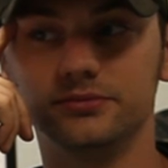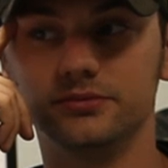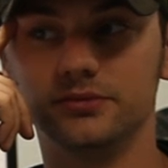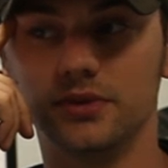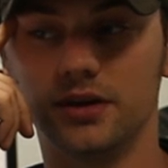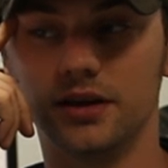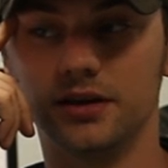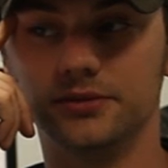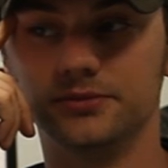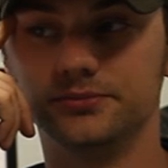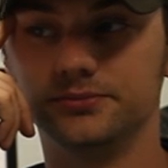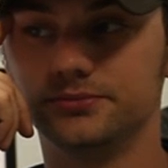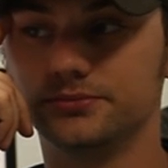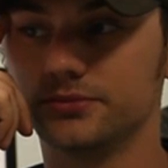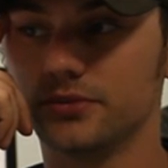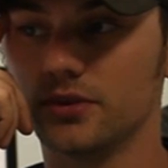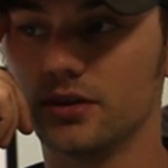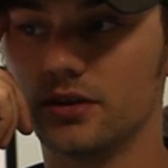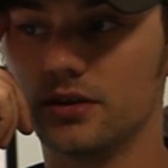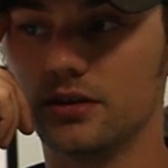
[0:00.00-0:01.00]
Yeah.
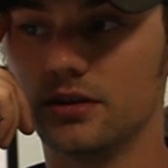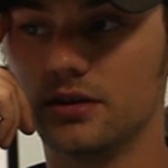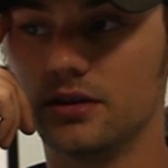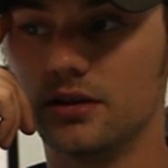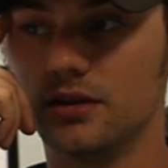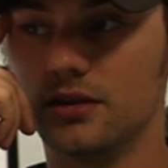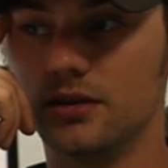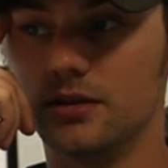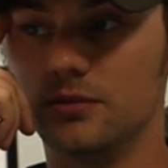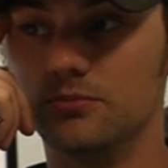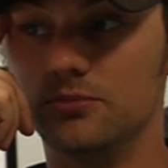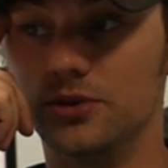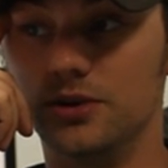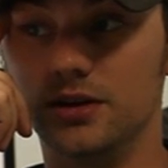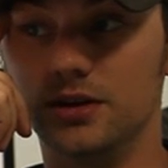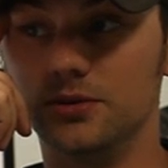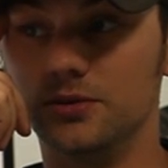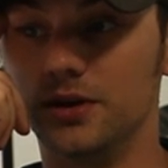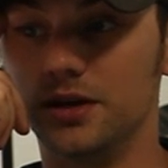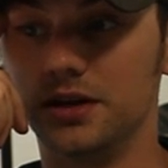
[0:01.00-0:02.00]
There you go. But
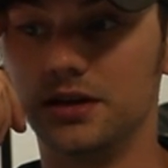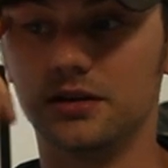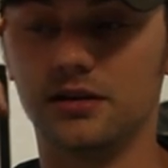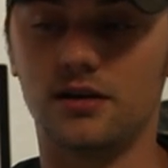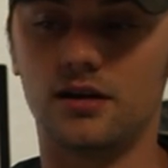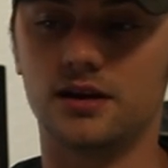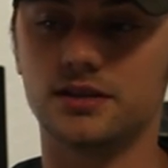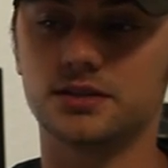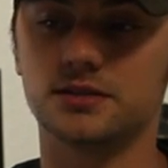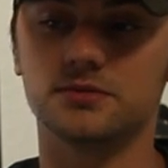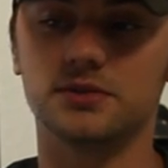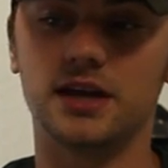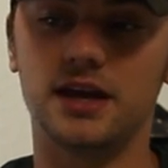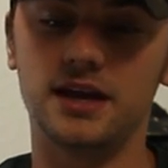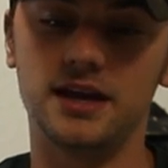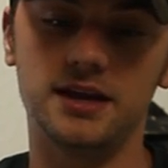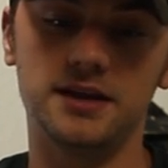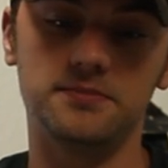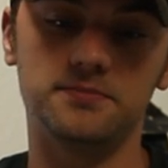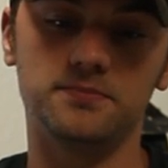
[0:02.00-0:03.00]
anyway, awesome
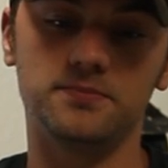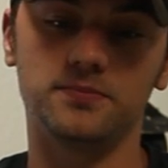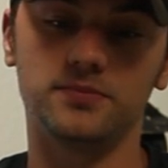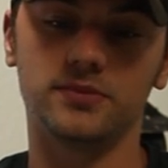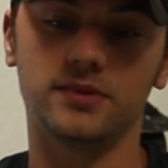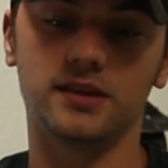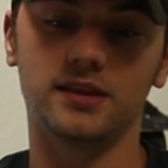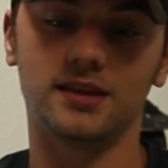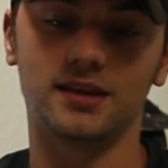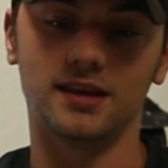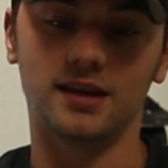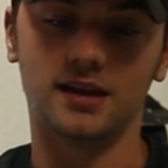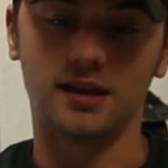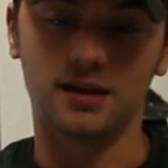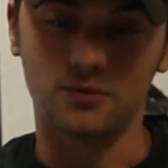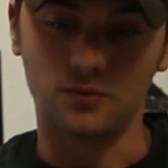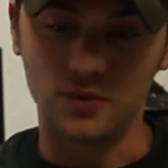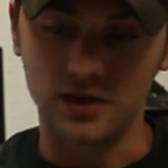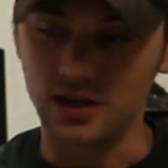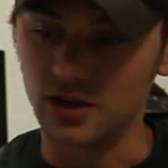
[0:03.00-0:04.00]
game.
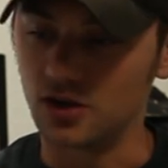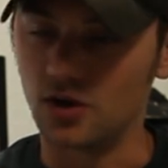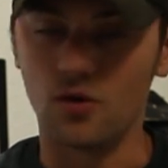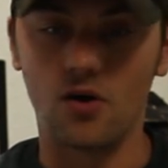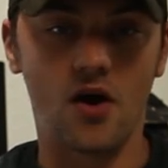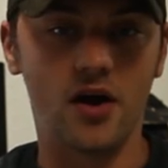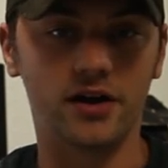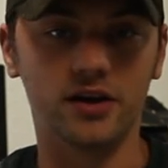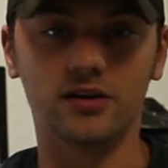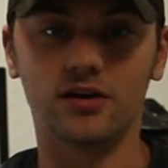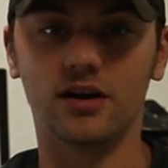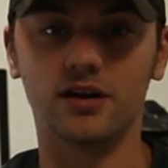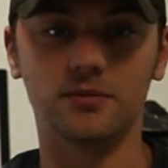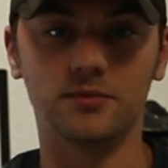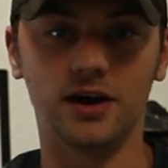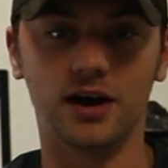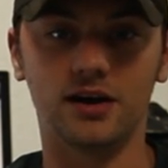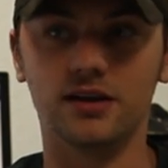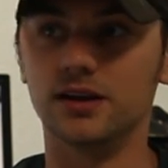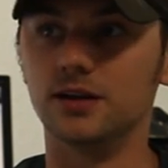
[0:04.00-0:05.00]
Yeah, we could go on and on
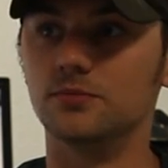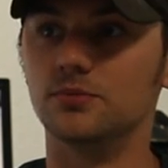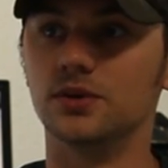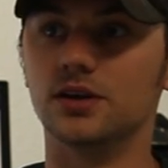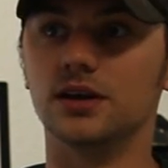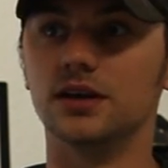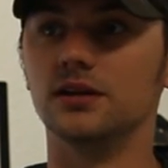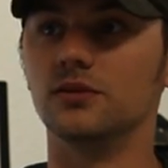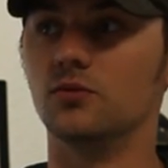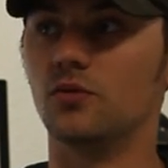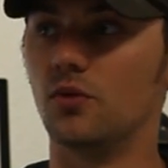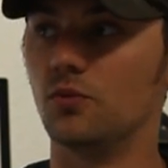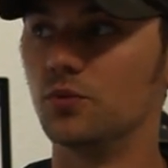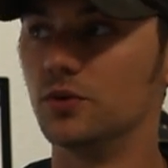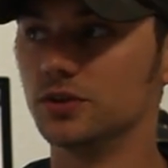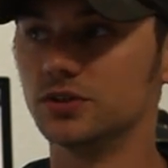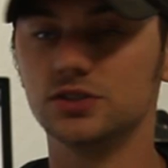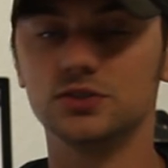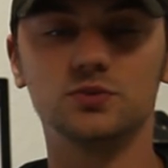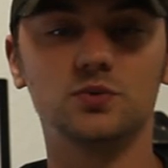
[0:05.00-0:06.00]
about it, but
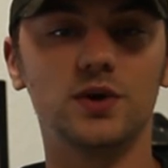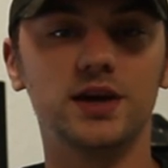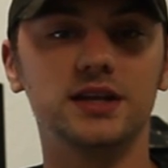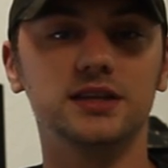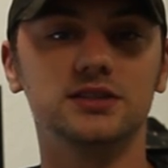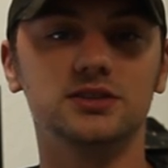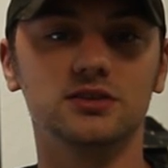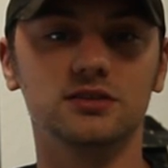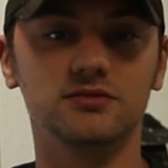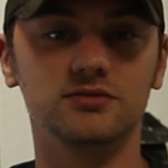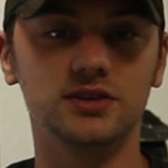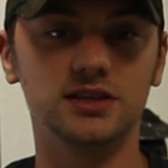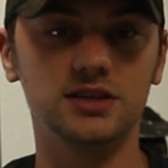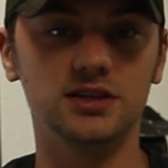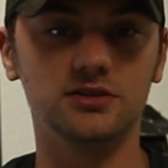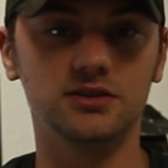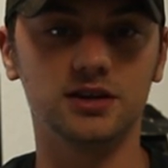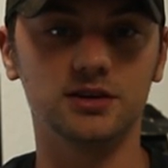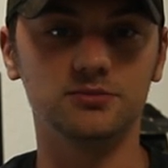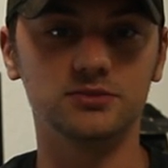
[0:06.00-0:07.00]
we'll just wait until the
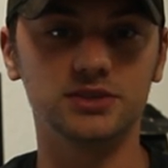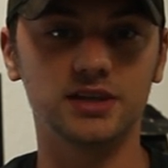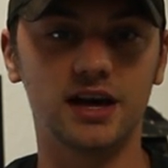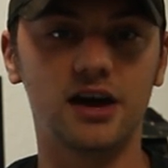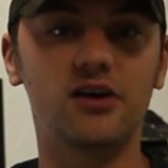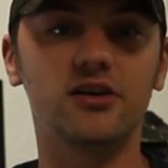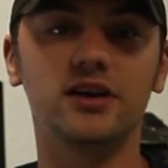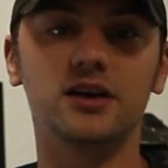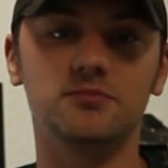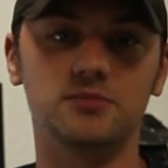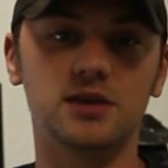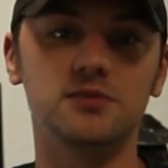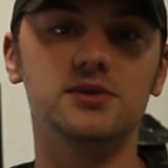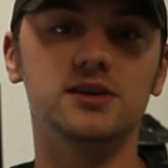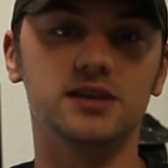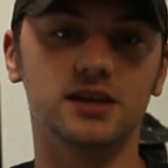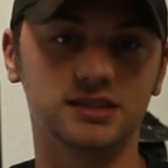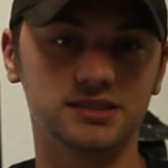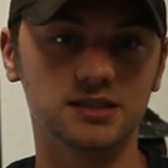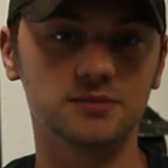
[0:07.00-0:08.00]
video comes out, and maybe
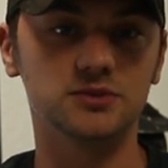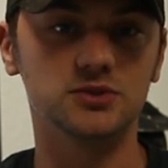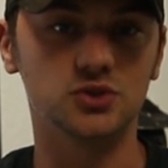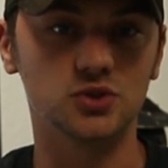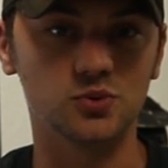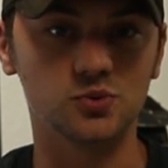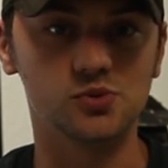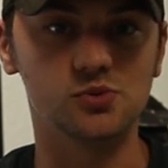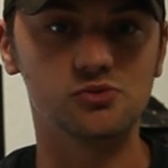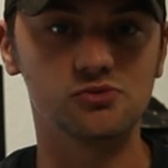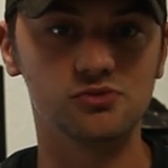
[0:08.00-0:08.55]
next episode we'll